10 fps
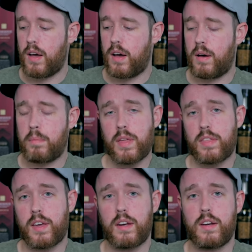Um, I
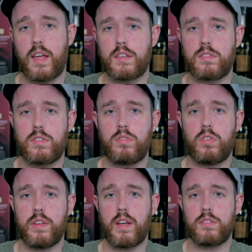think it enhances it
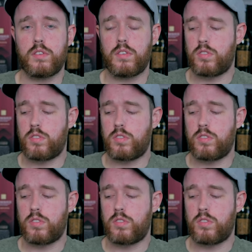really nicely.